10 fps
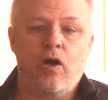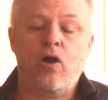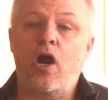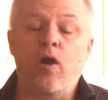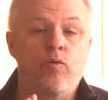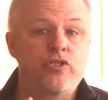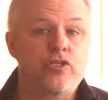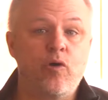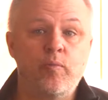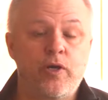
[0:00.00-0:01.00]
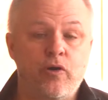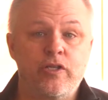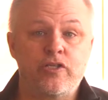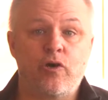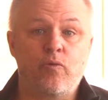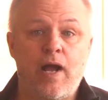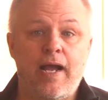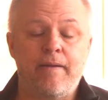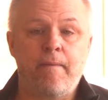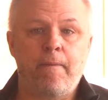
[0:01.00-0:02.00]
her heart was so pure and so
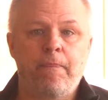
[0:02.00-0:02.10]
right.